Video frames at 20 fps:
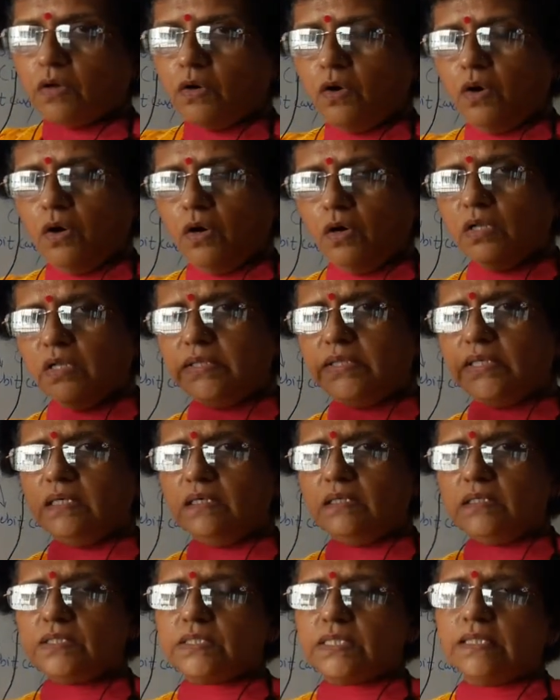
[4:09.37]
All
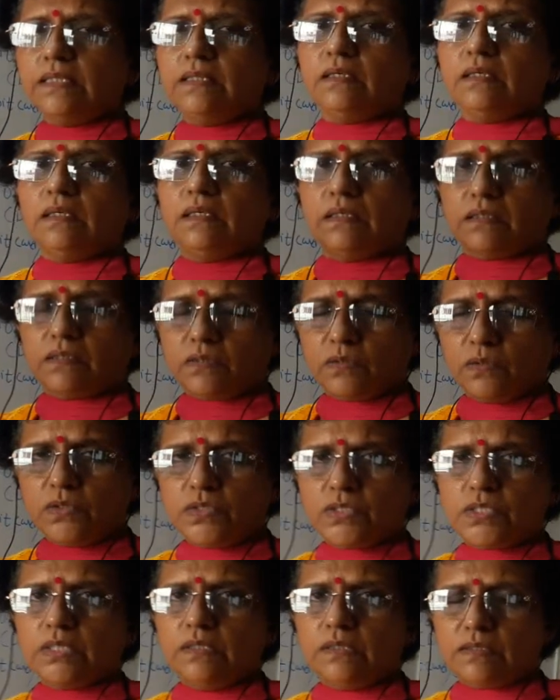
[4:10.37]
the general
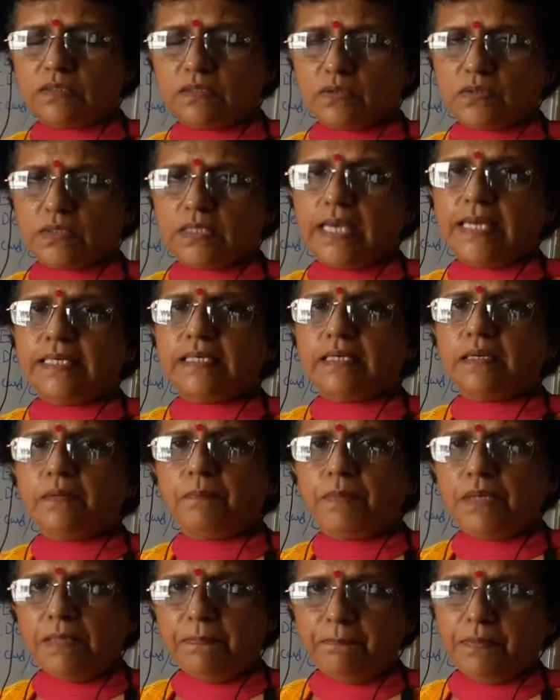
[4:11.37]
society
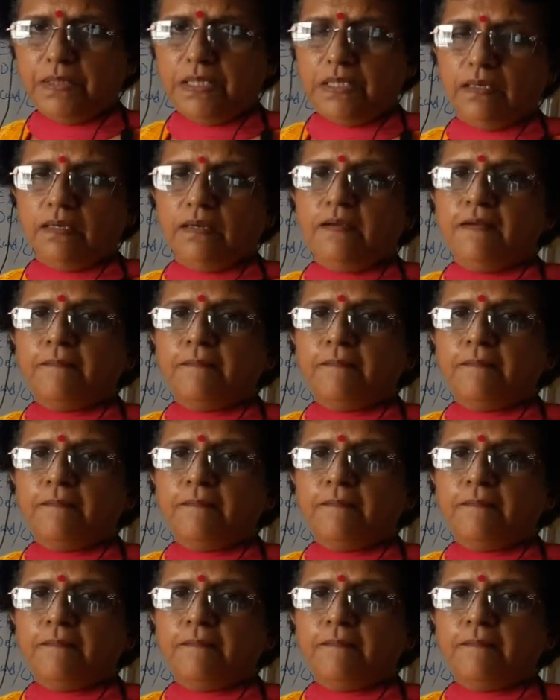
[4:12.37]
people,